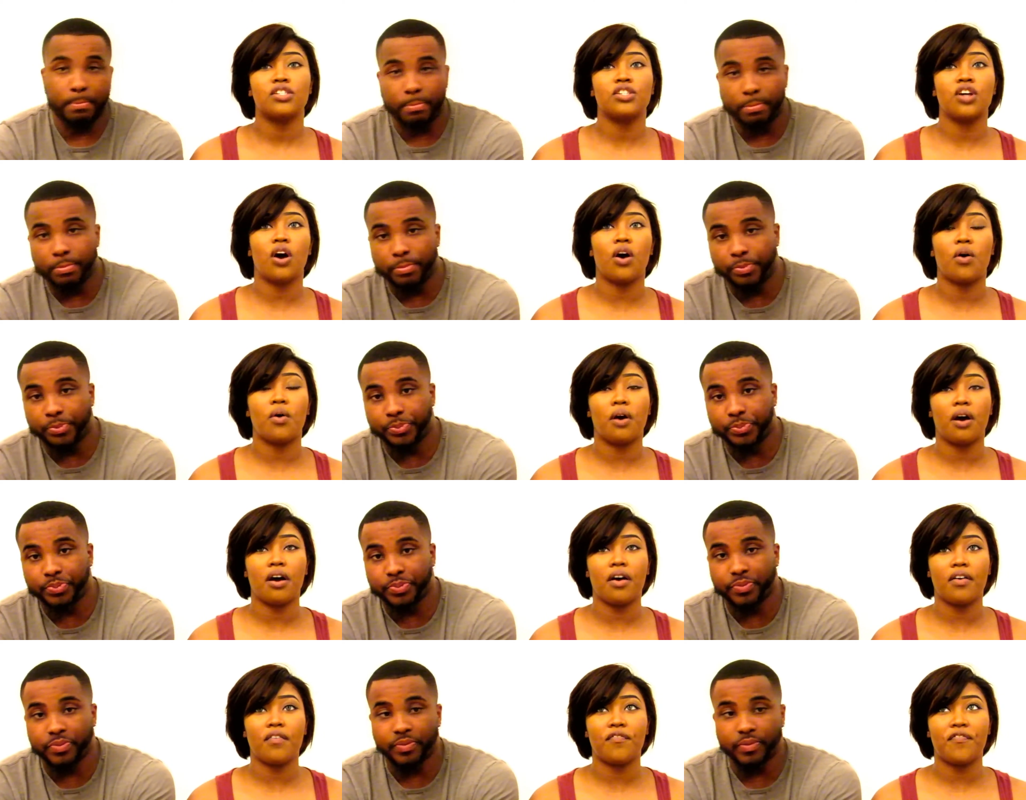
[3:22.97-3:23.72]
Speaker 1: So
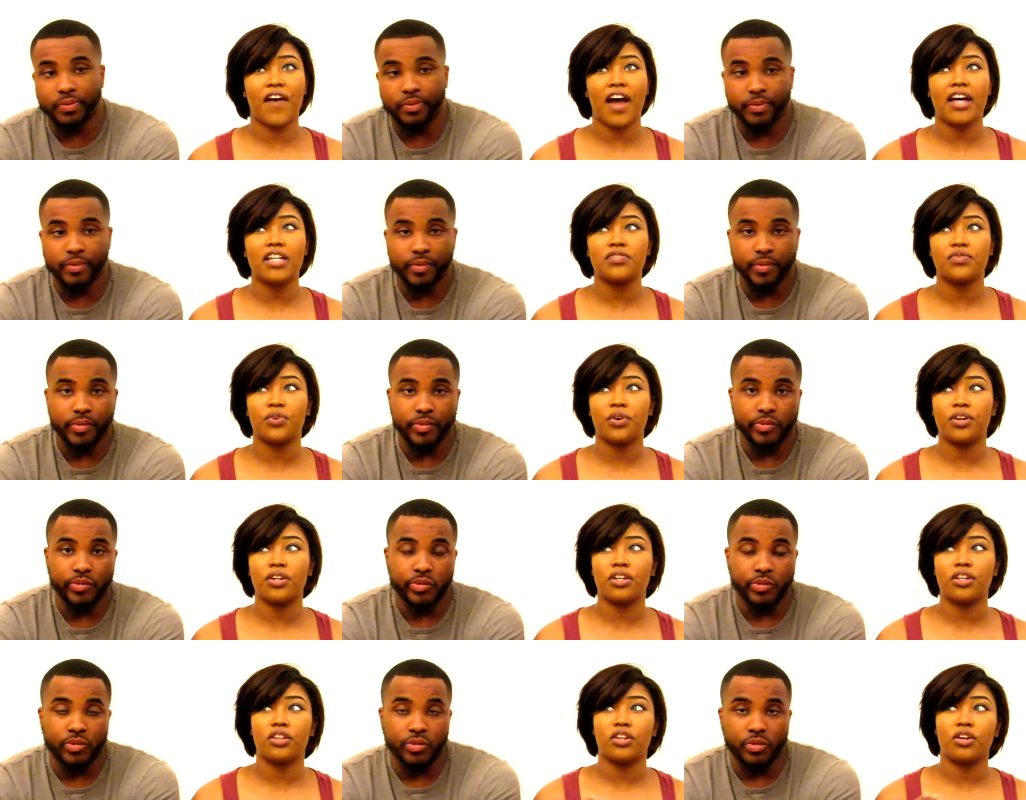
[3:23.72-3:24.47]
fast
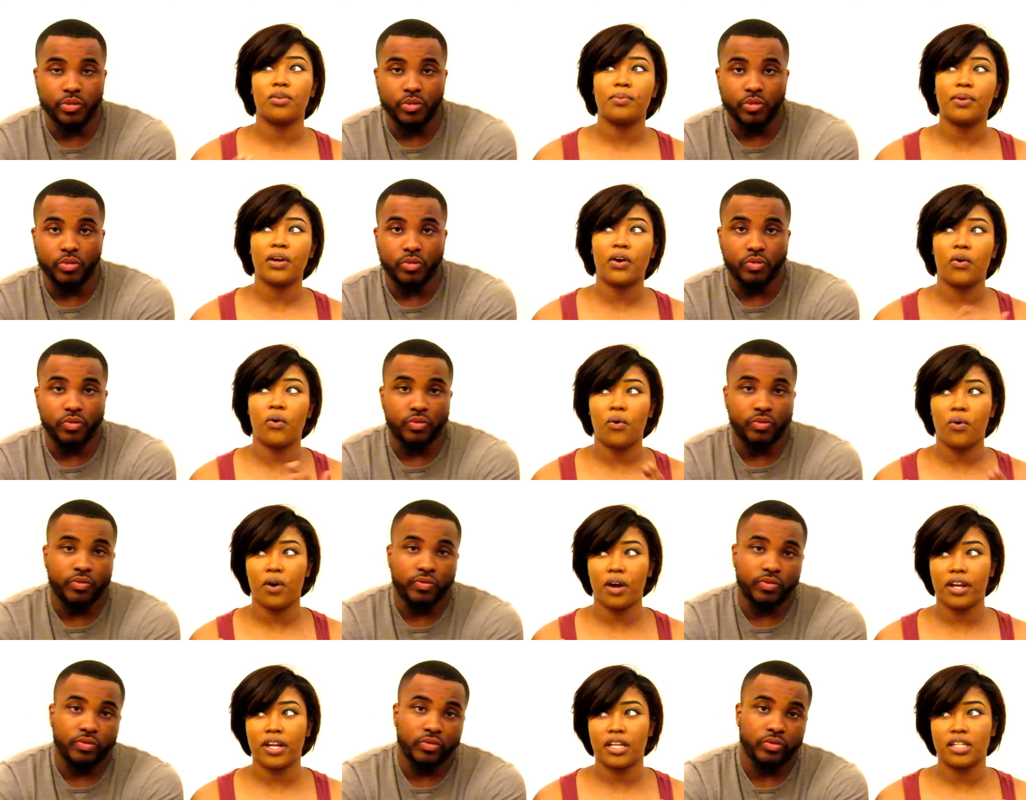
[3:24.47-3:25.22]
forwarding a little bit
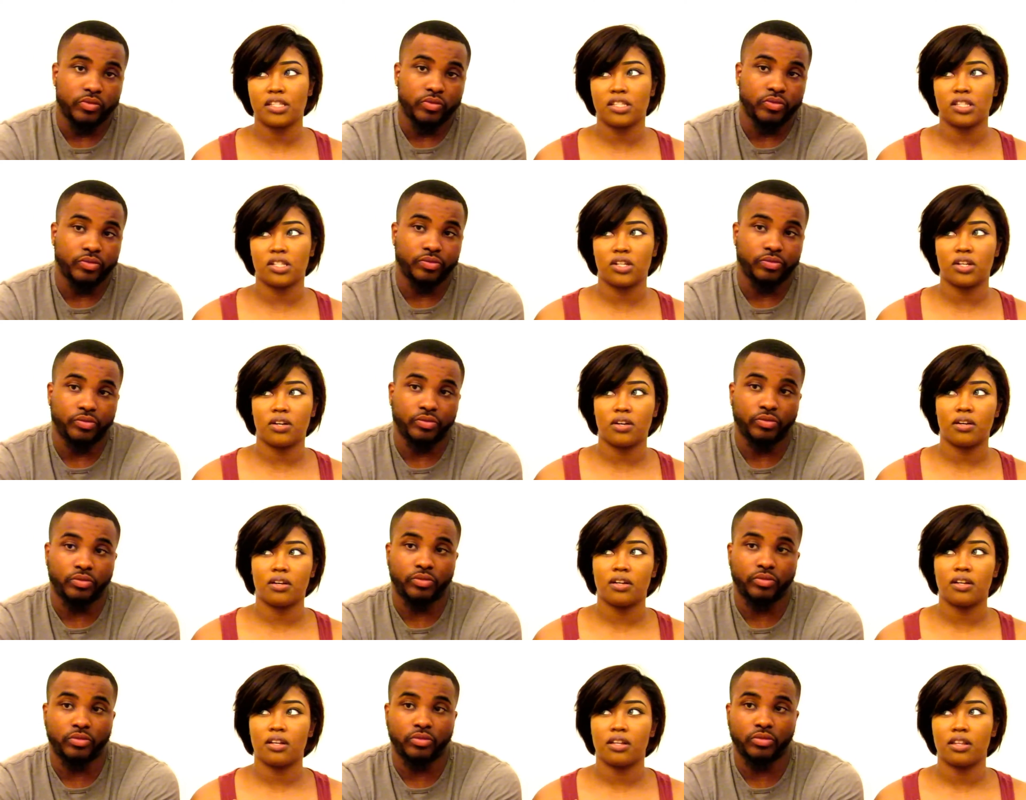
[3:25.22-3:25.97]
on
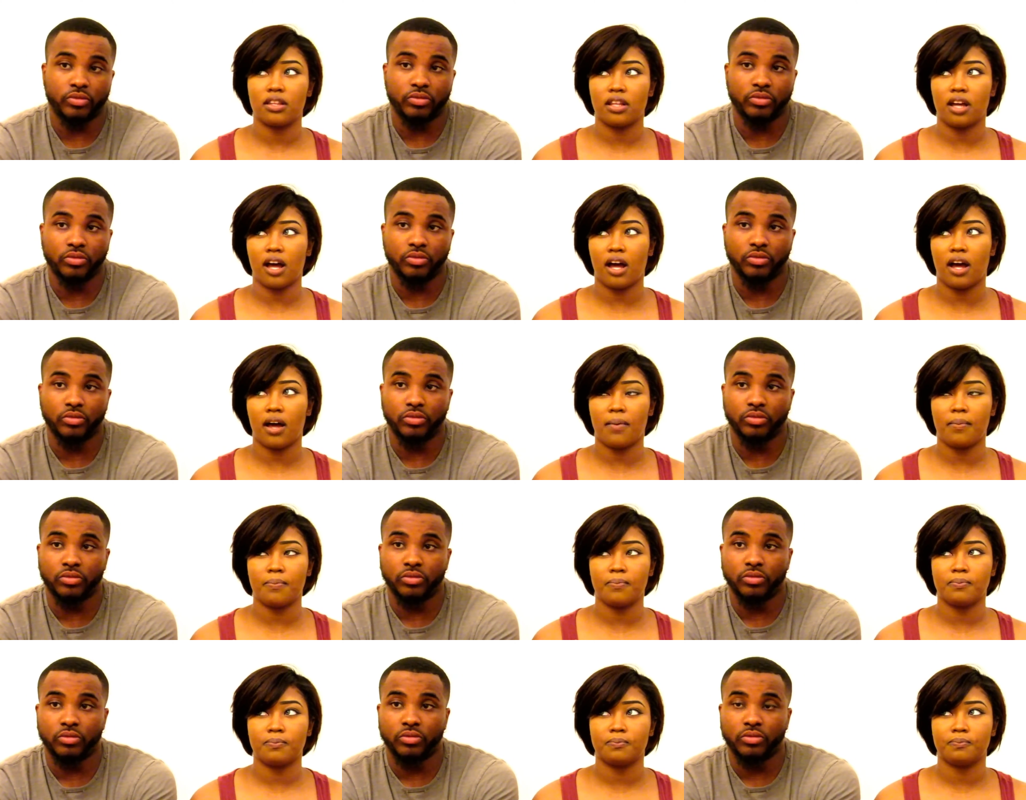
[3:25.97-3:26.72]
into um,